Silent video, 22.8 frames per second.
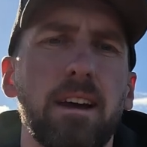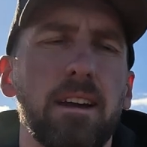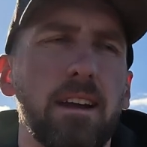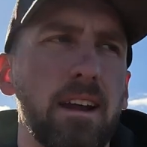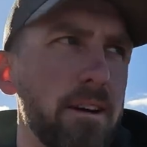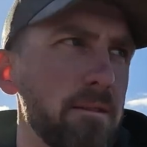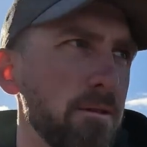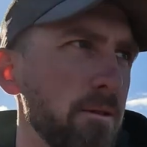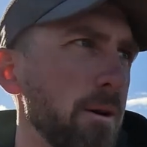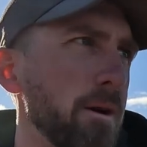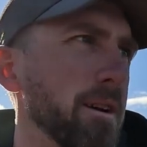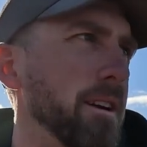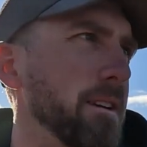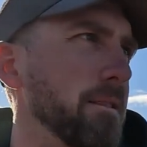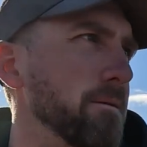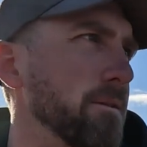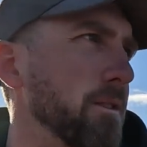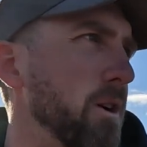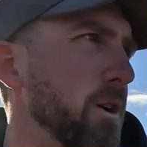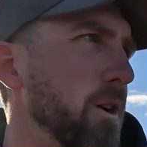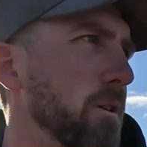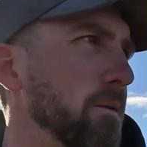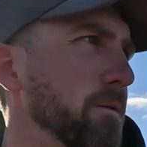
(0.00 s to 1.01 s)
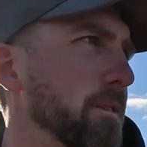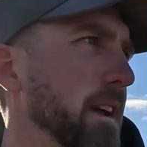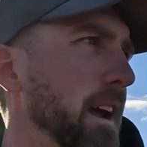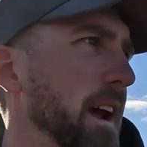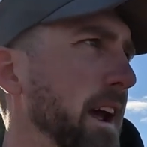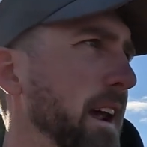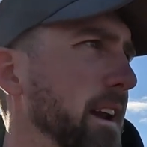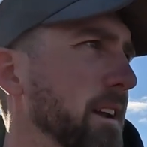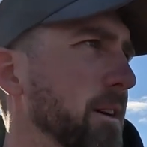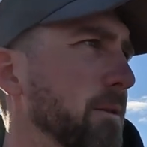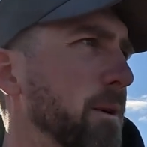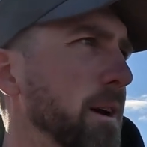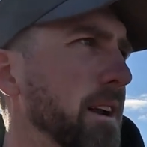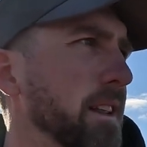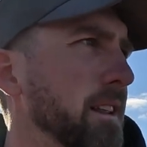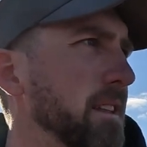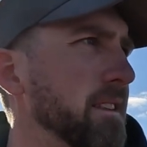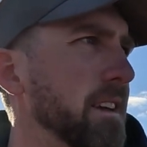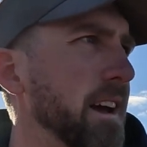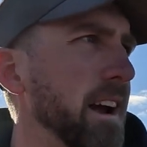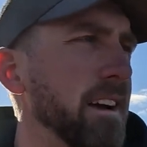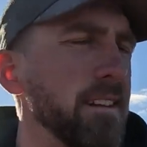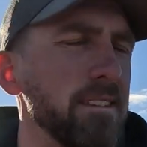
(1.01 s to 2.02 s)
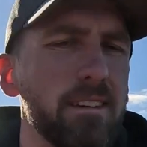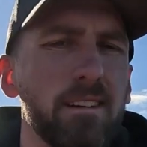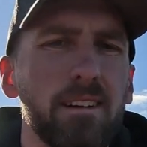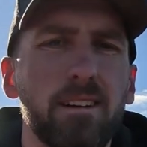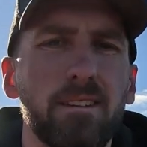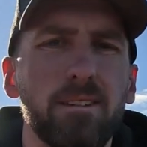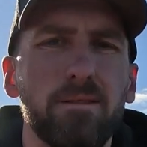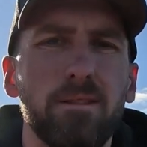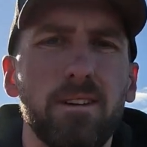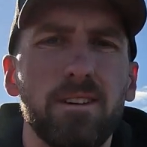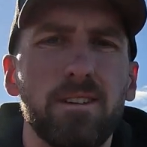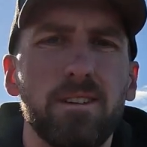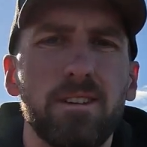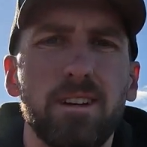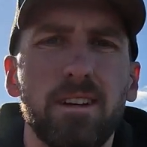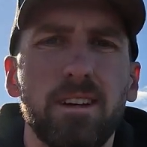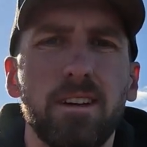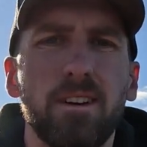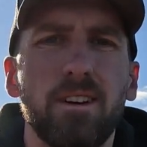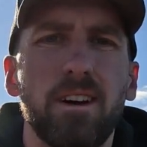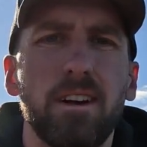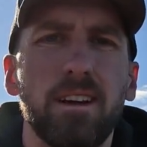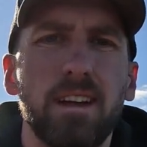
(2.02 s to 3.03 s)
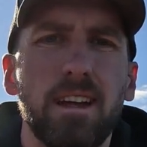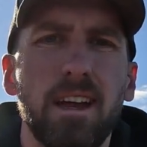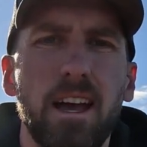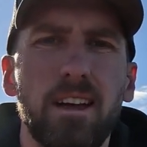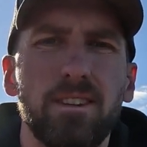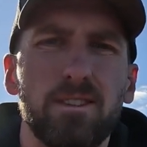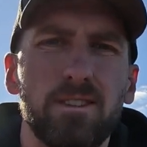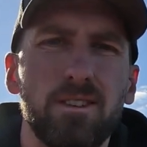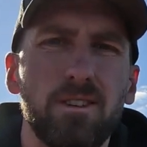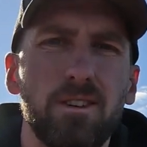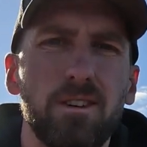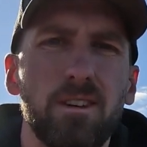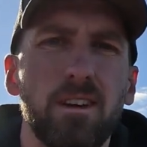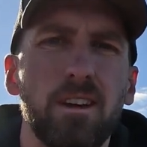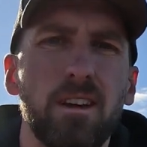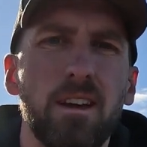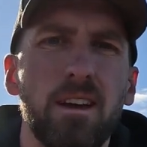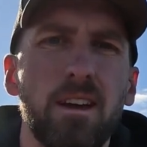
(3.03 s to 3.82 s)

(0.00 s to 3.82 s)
getting everyone involved, and they're one of the tastiest fish you can kind of catch too.